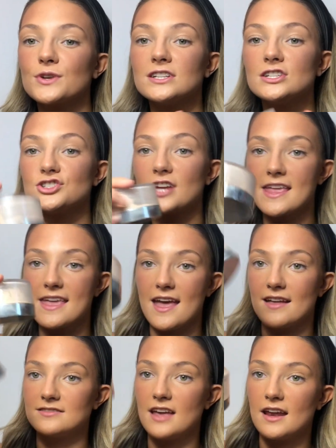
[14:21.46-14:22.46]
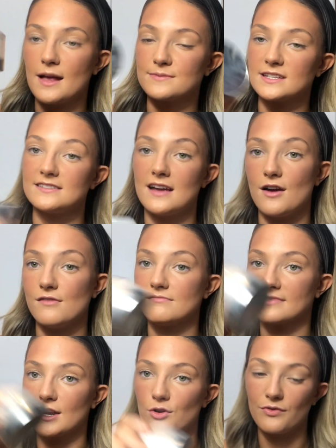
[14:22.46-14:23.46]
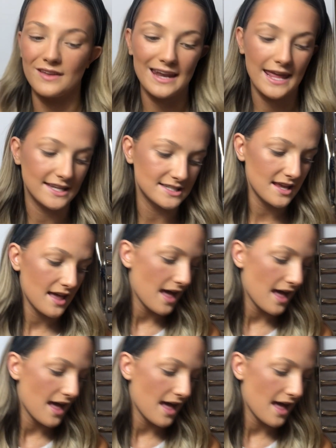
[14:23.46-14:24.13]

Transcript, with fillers: So I just shake it, turn it upside down, get it on the lid,